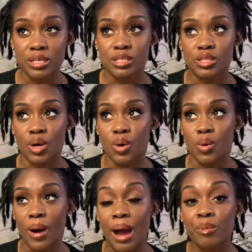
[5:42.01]

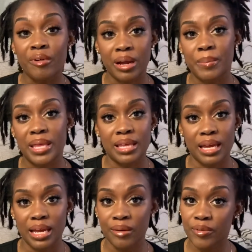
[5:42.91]
So I would recommend that
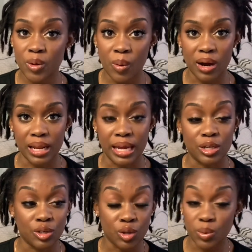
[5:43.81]
if you are like
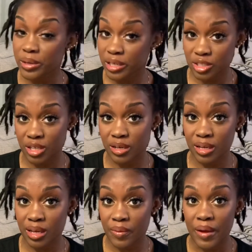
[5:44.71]
new in your
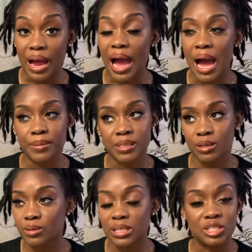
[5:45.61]
journey,
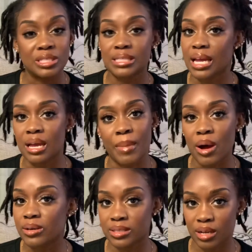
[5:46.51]
absolutely just take them
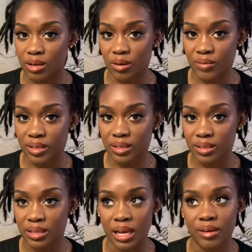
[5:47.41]
out and start over,
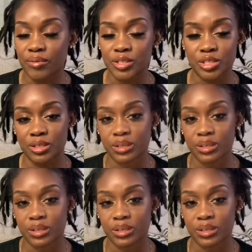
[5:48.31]
like for sure.